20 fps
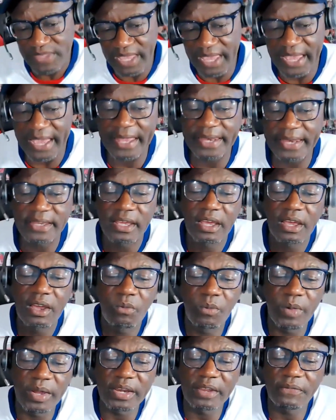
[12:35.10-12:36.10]
And
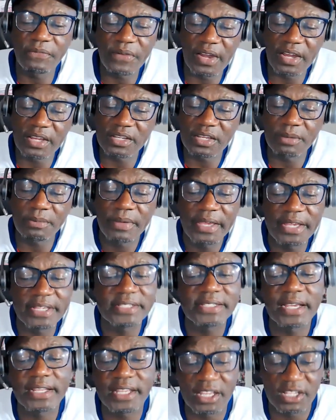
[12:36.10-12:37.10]
when they find him, he
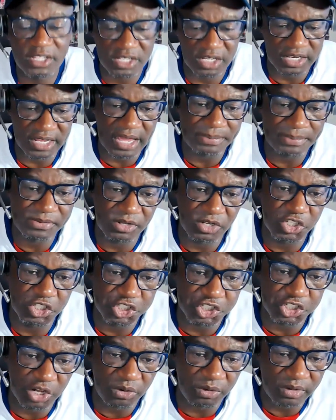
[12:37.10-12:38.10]
said it's an absolute
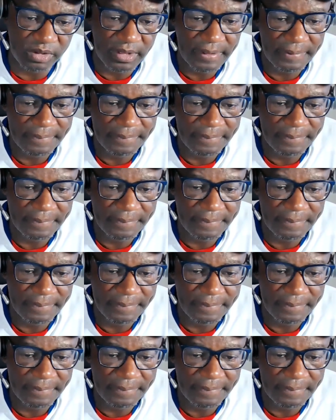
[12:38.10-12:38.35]
joke.